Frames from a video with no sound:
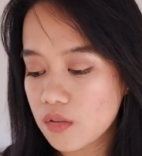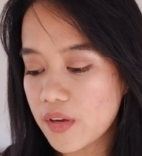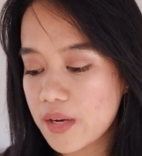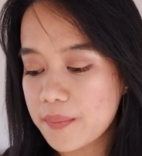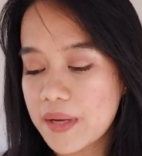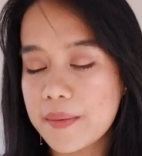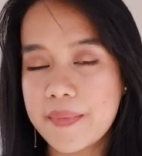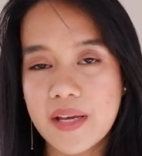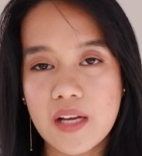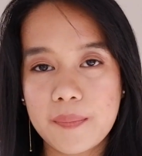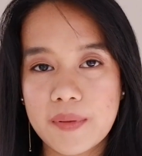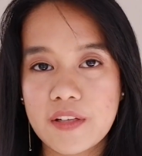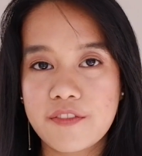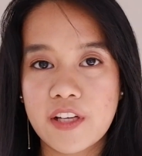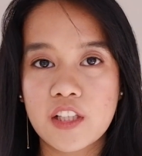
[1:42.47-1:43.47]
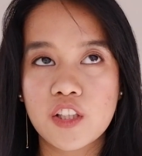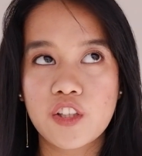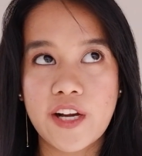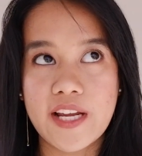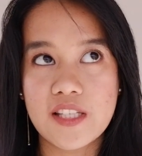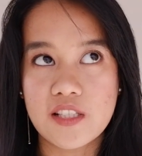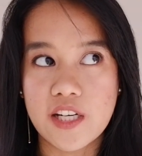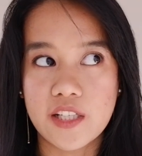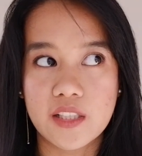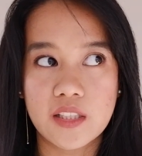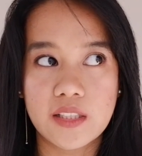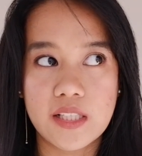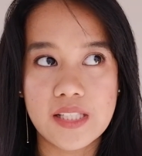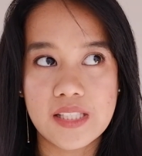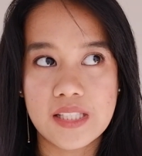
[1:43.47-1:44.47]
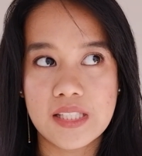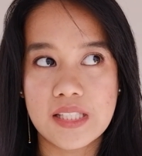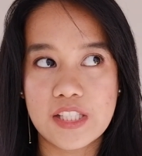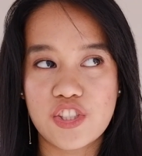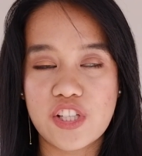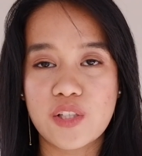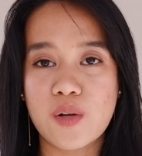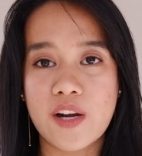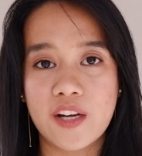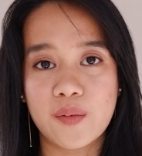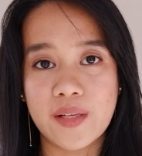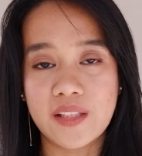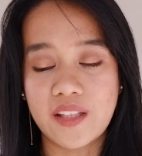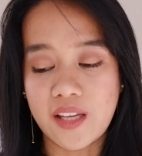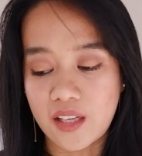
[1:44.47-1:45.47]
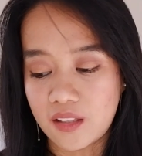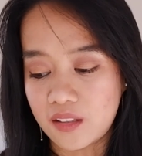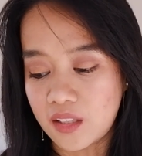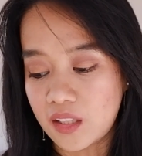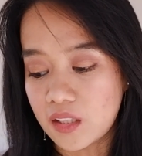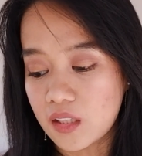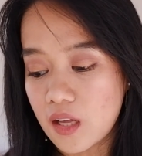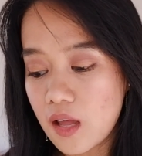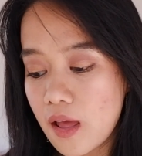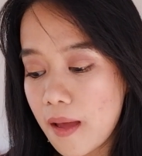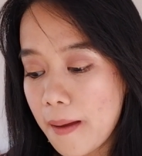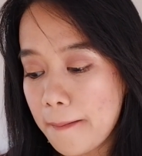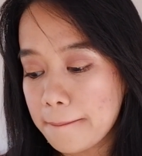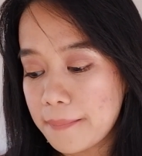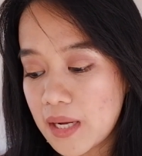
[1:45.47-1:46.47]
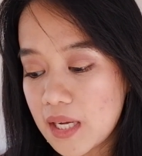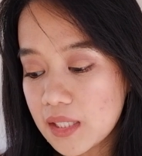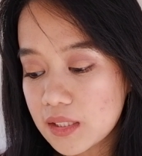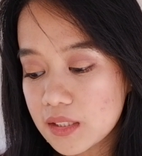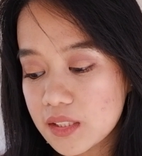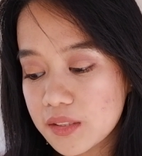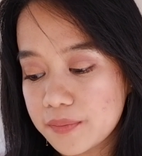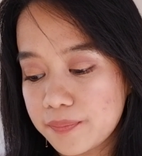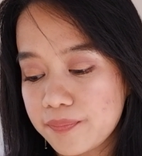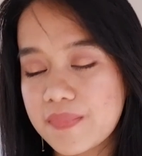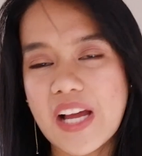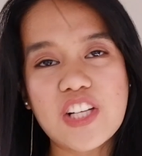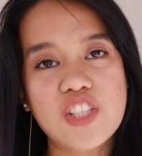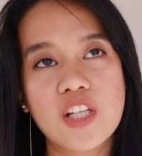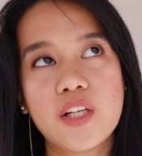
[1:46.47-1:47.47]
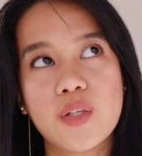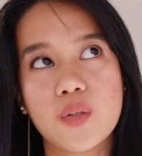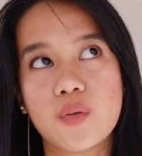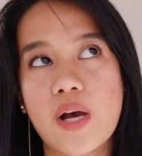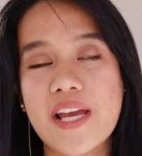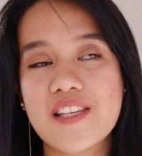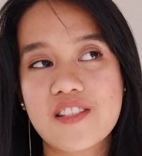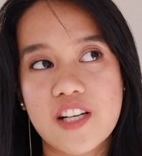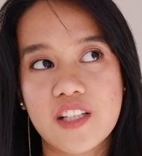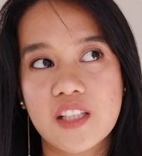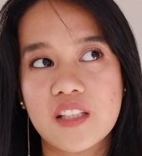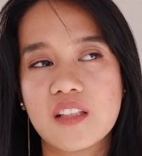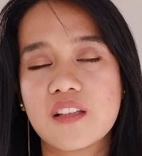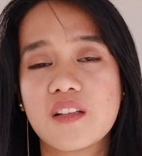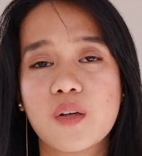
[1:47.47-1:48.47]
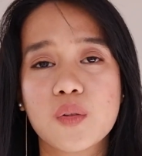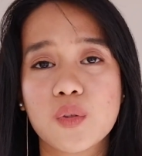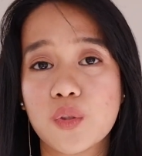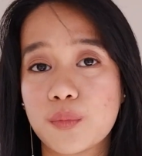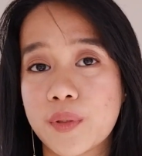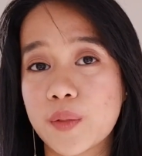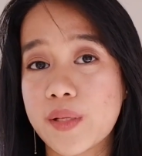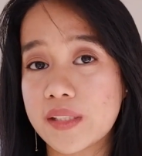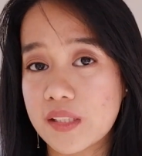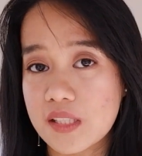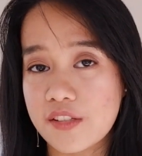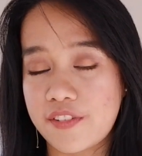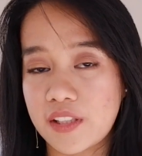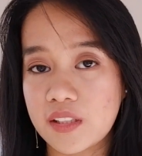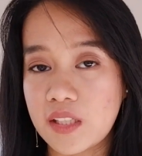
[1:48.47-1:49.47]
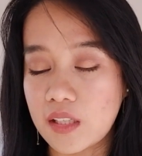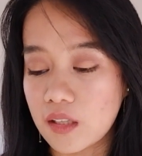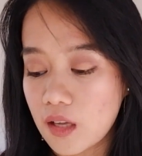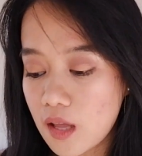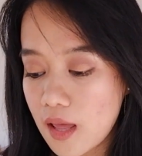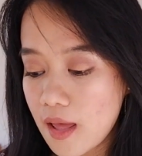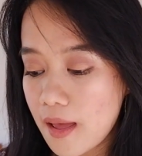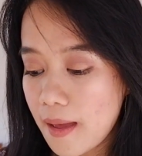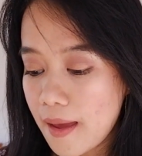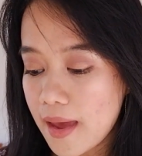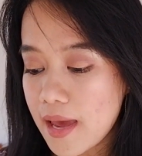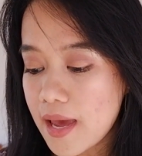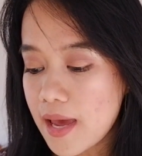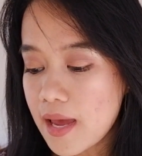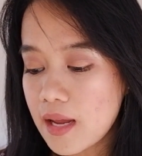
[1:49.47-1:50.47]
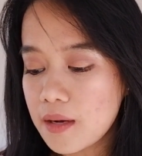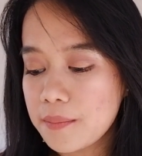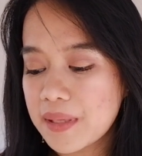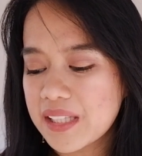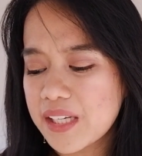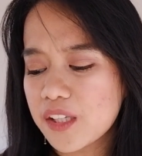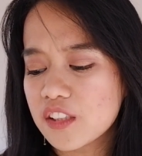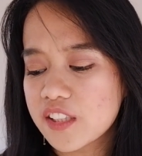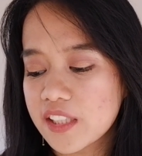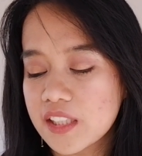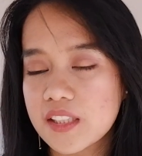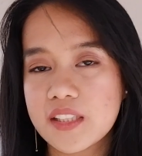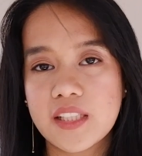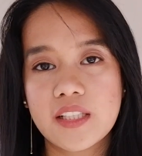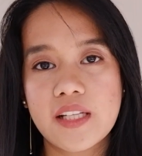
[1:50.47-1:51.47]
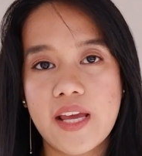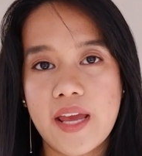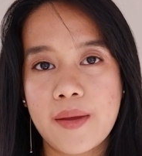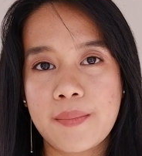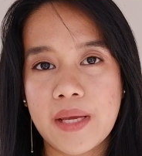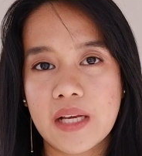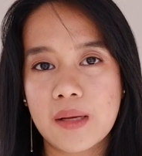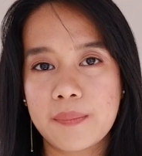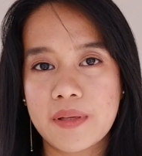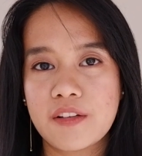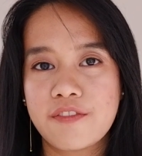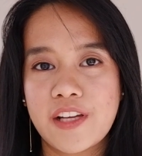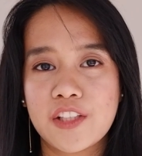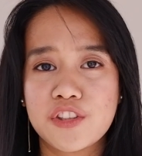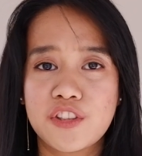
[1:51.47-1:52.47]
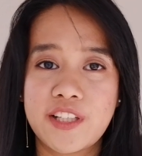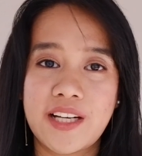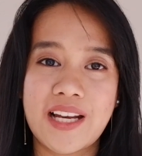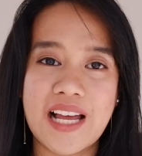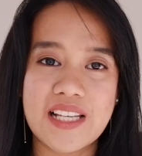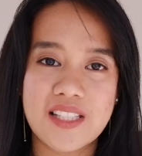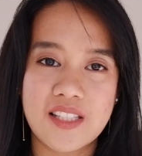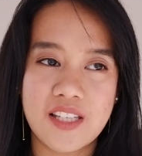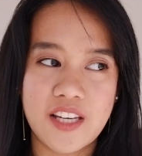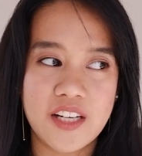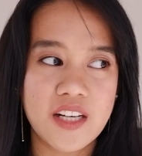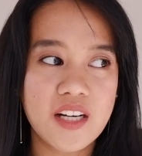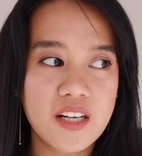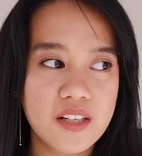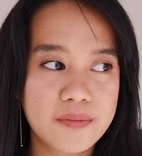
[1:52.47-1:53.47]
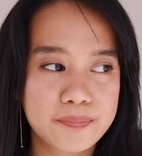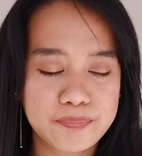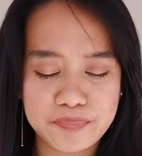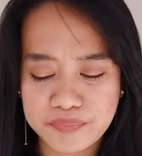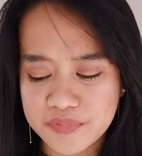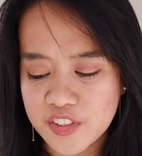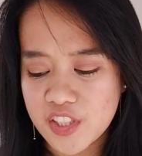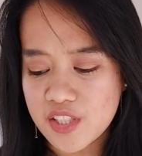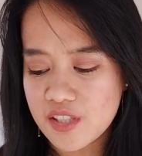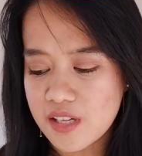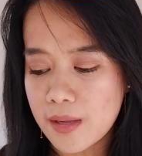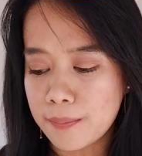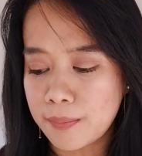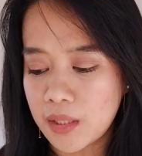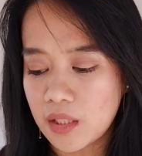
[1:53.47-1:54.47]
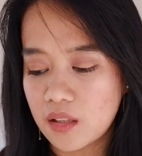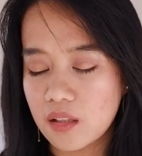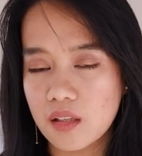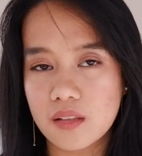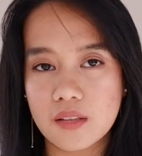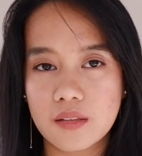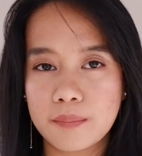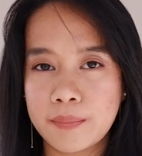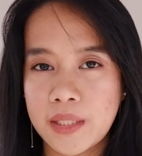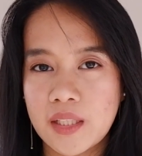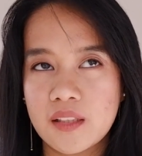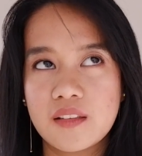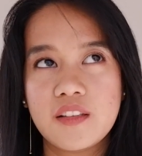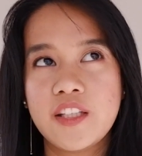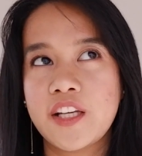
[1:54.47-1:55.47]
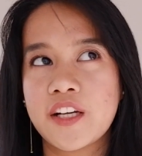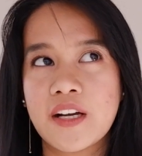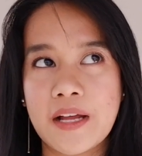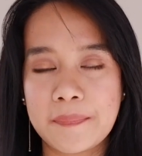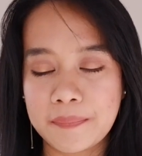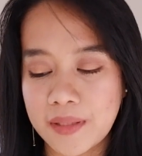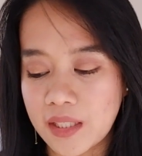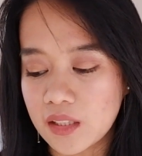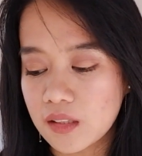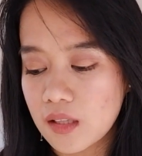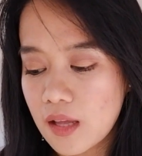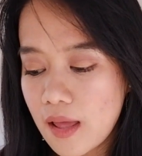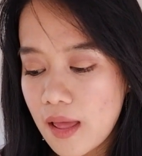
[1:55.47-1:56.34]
in my makeup inventory, I started this January 2018, but actually no, I started it October 2017. But I already did a makeup inventory last year, just a mid-year update.